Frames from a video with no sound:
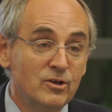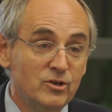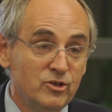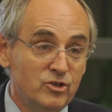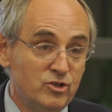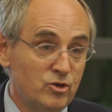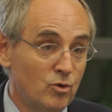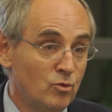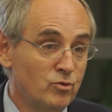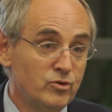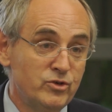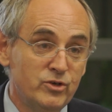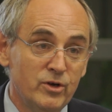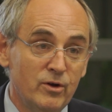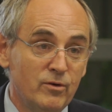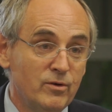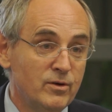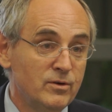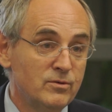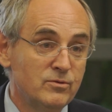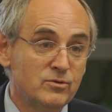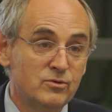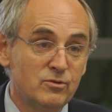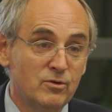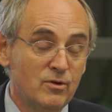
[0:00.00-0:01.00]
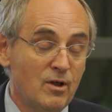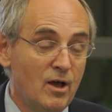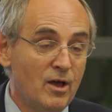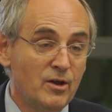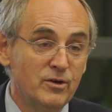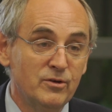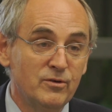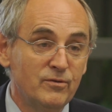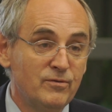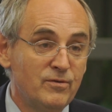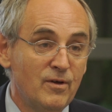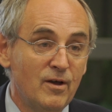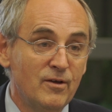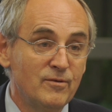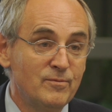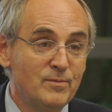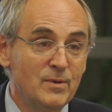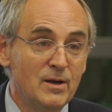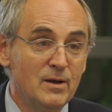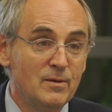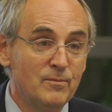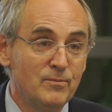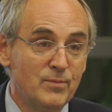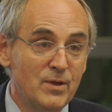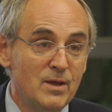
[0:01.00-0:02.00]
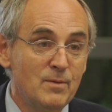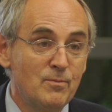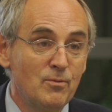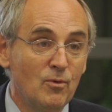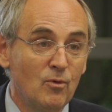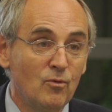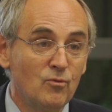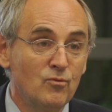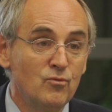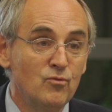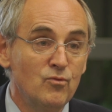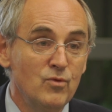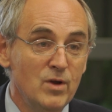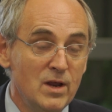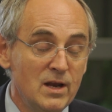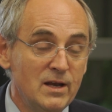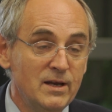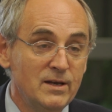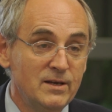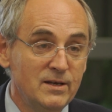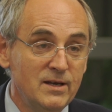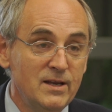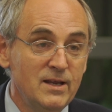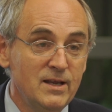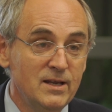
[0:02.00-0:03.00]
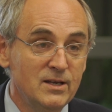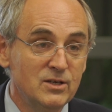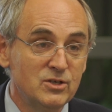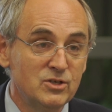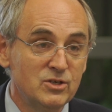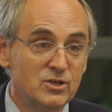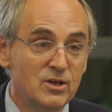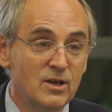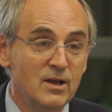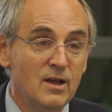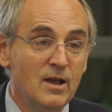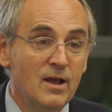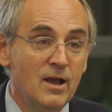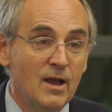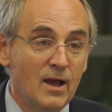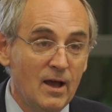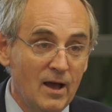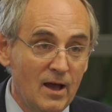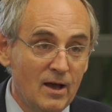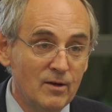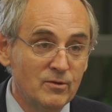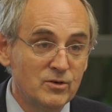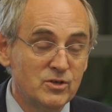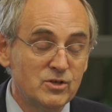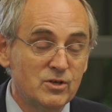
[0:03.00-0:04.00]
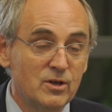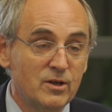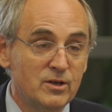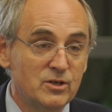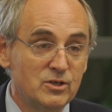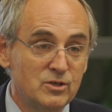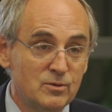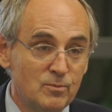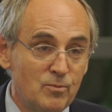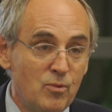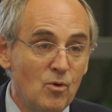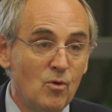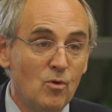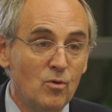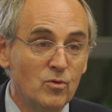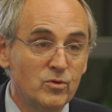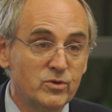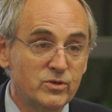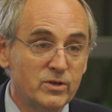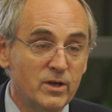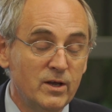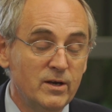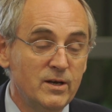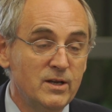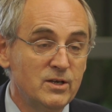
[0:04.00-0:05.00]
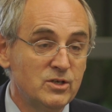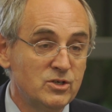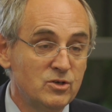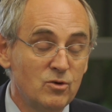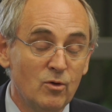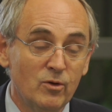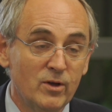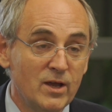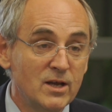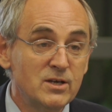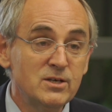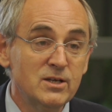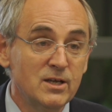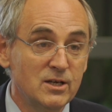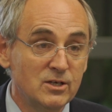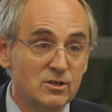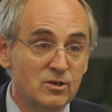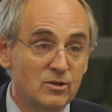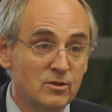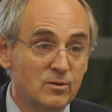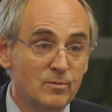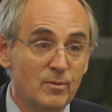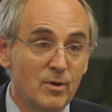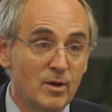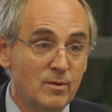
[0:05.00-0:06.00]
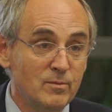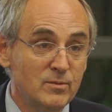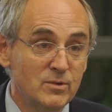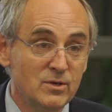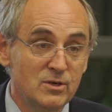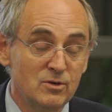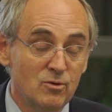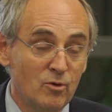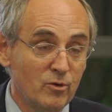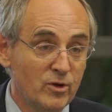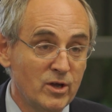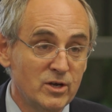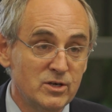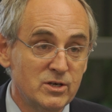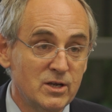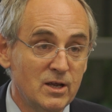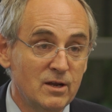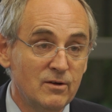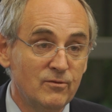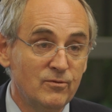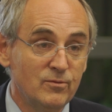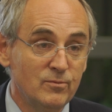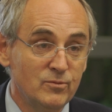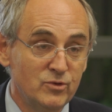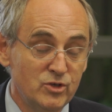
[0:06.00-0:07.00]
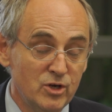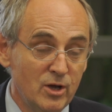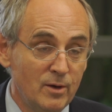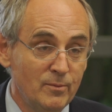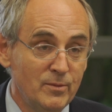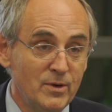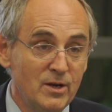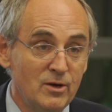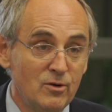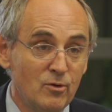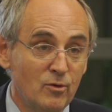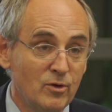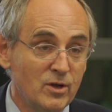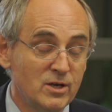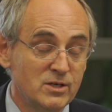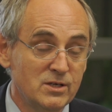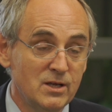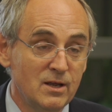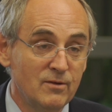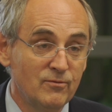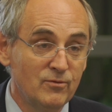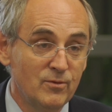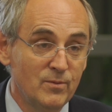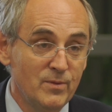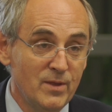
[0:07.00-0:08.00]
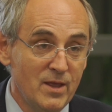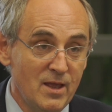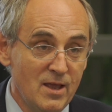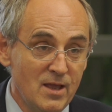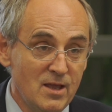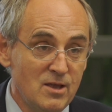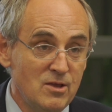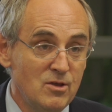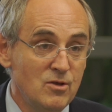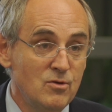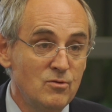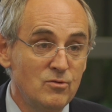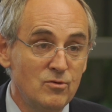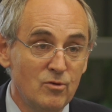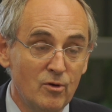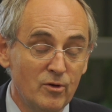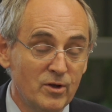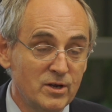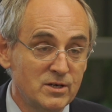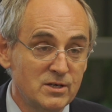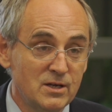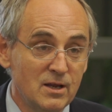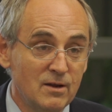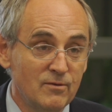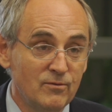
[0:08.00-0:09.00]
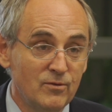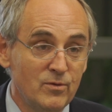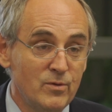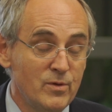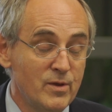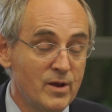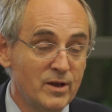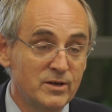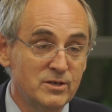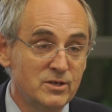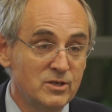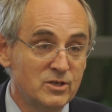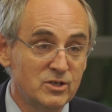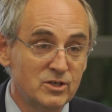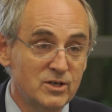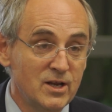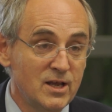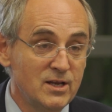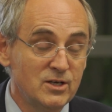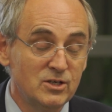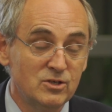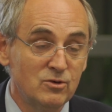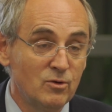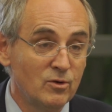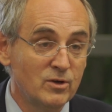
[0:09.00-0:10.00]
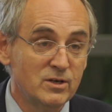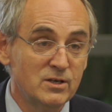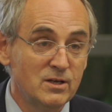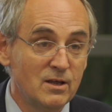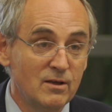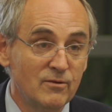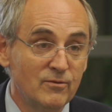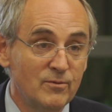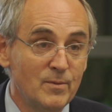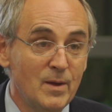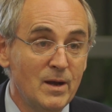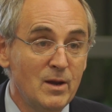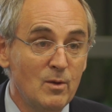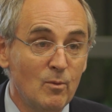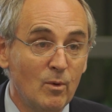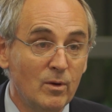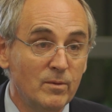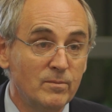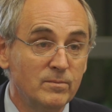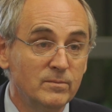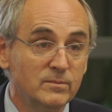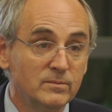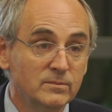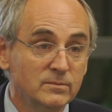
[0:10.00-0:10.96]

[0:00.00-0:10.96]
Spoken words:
Georgia, at sort of under 5 million people, really needs outside support, and it's not getting it at the moment, not getting it from Germany, not getting it from the EU, not getting it from the United States, not getting it from anyone.